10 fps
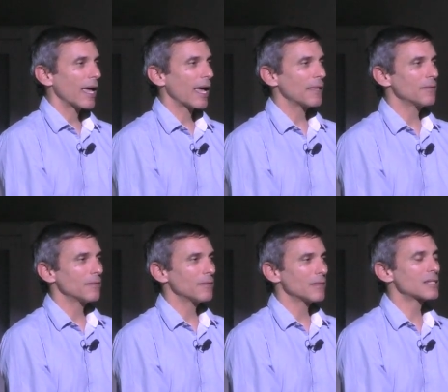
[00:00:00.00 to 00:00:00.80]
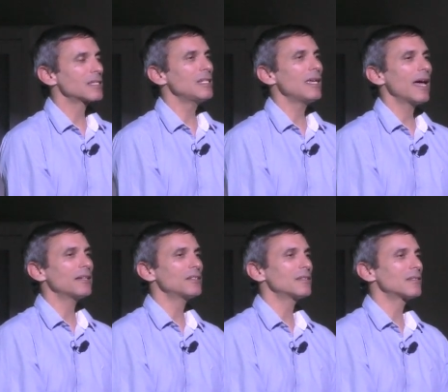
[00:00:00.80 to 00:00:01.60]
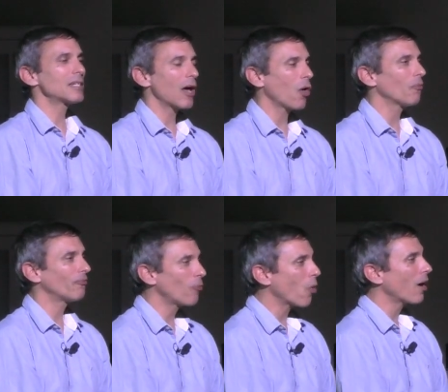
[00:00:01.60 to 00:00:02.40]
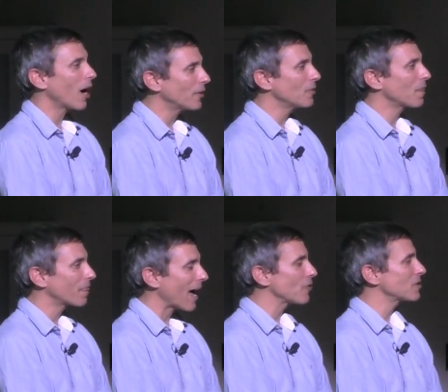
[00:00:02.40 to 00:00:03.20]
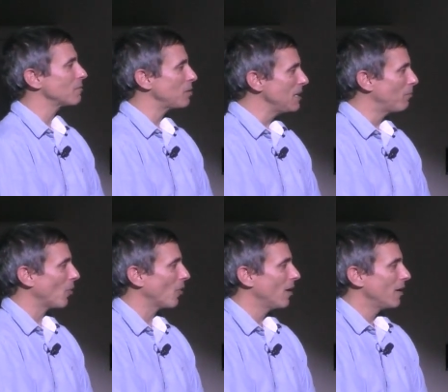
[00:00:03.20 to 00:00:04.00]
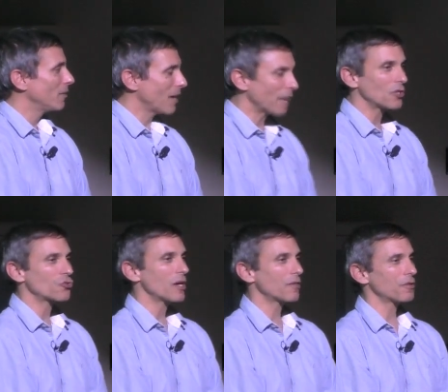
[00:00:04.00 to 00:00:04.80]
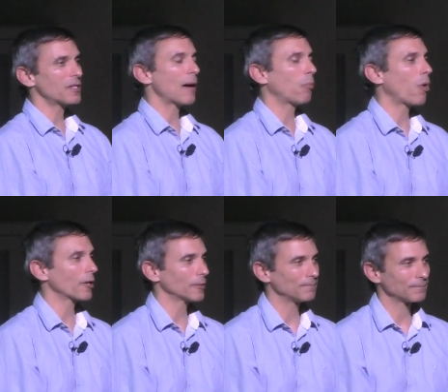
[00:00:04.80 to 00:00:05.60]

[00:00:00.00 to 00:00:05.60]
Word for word: and the city had to tell 400,000 people not to drink their tap water.